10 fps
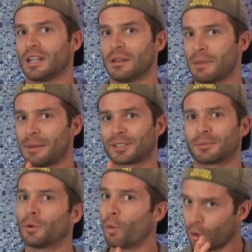in maybe
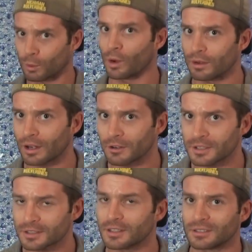some of the warmer weather
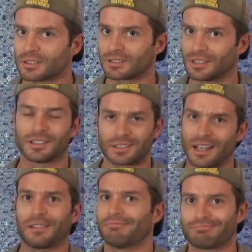areas. They're just
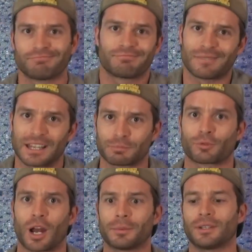not as
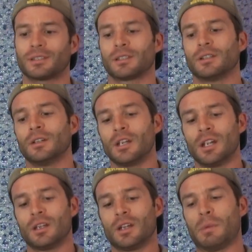prominent,
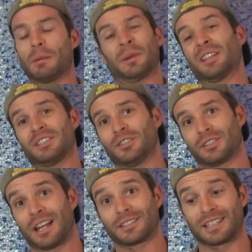maybe because you're
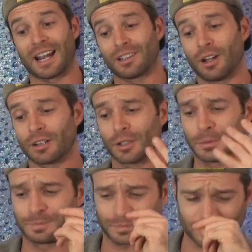just outside
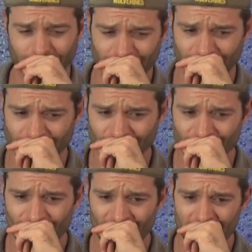longer.
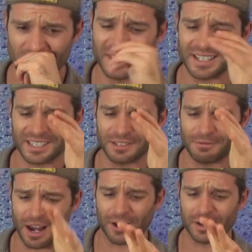But this
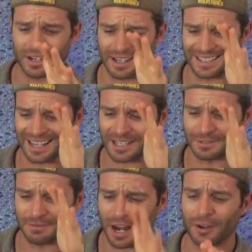is
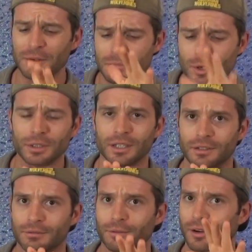it's very
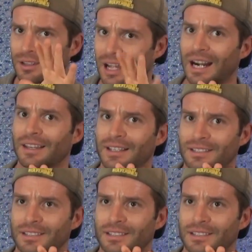muted for a lot of that